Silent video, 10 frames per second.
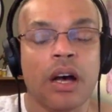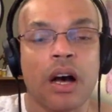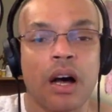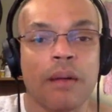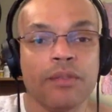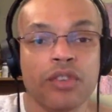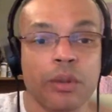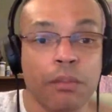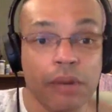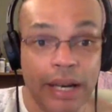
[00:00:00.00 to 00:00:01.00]
to
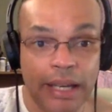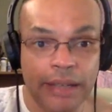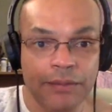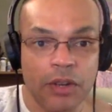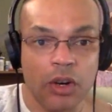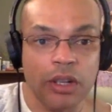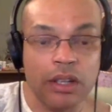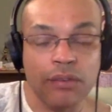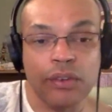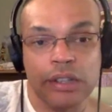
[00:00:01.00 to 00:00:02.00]
the brain on a
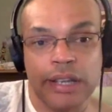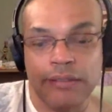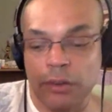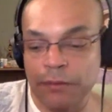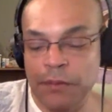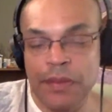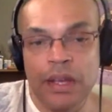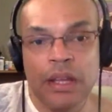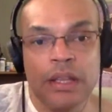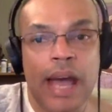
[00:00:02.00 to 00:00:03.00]
different level.
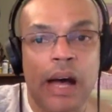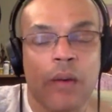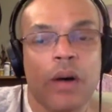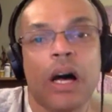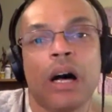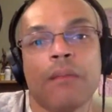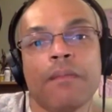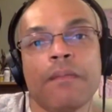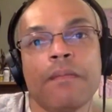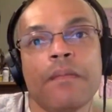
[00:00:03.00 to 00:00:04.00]
Now,
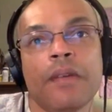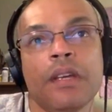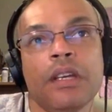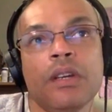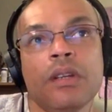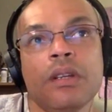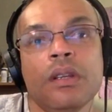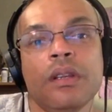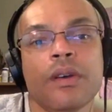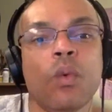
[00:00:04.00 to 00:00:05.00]

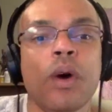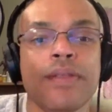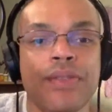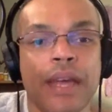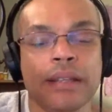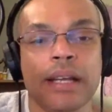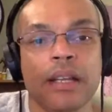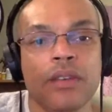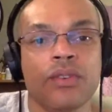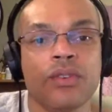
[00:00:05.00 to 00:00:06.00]
the one thing that
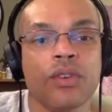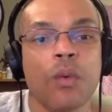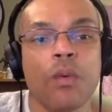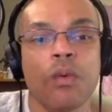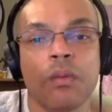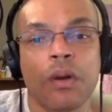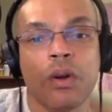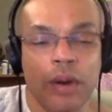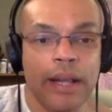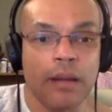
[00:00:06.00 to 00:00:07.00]
is so
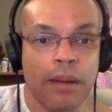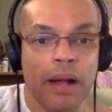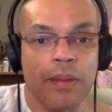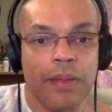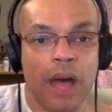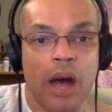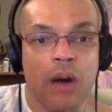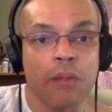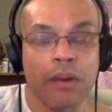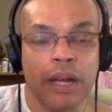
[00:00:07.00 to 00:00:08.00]
great about
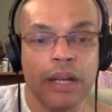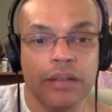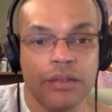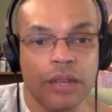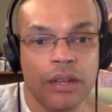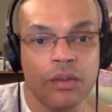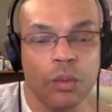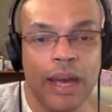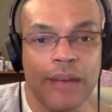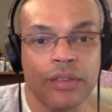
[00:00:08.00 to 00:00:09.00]
our brains is
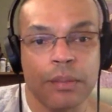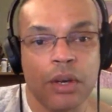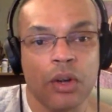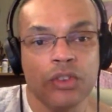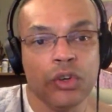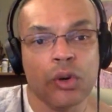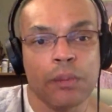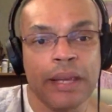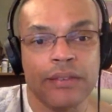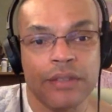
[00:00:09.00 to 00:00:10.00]
we have something called
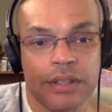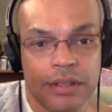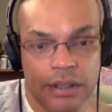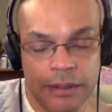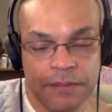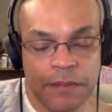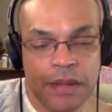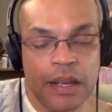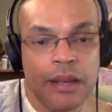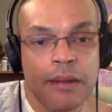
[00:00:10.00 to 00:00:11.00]
neuroplasticity,
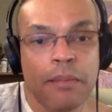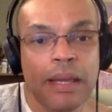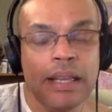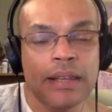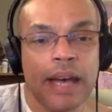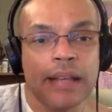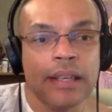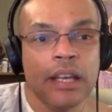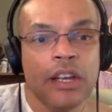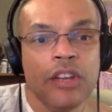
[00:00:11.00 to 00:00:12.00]
meaning
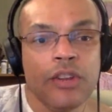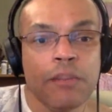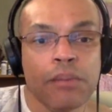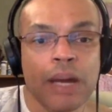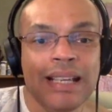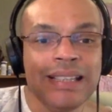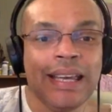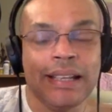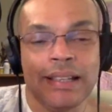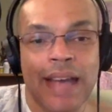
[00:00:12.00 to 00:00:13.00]
that the brain
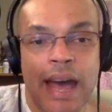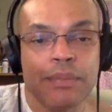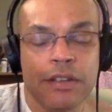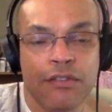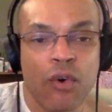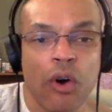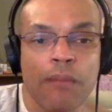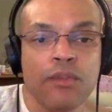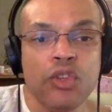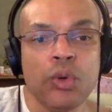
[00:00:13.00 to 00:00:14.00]
can adapt and
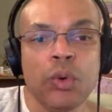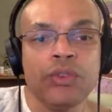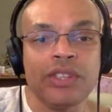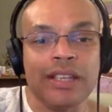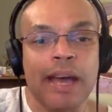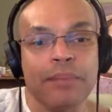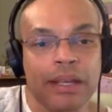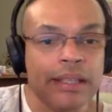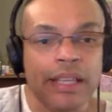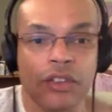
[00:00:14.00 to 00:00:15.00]
form new
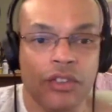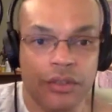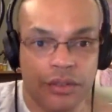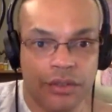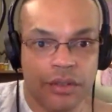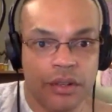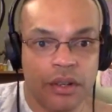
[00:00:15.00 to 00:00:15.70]
synaptic connections.